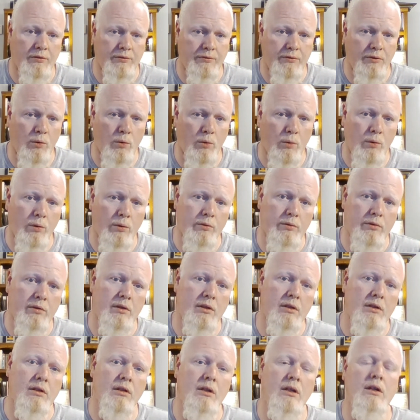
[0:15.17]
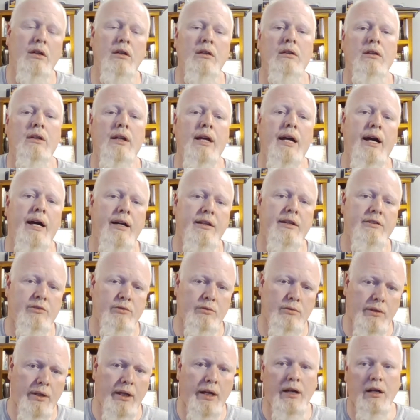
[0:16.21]
for the gun guys
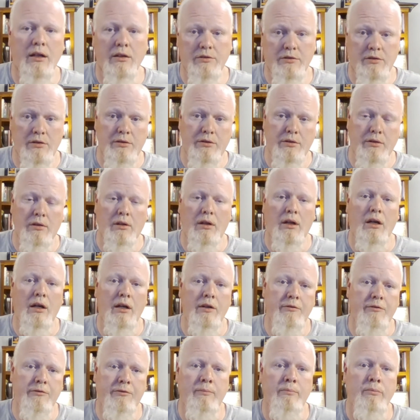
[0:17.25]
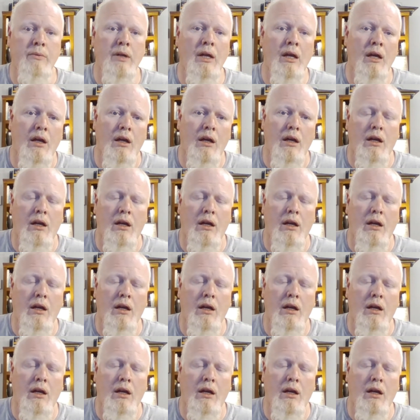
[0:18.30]
or gals in your life